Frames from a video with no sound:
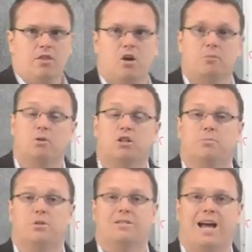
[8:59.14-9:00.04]
There are
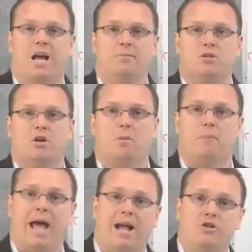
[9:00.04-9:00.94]
multiple types. There are
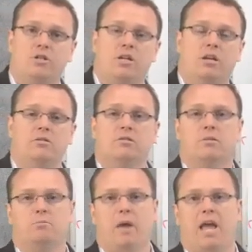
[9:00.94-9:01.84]
patch
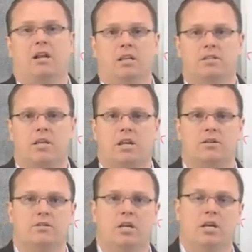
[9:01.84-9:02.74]
antennas, panel
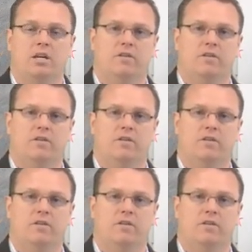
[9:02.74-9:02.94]
antennas, and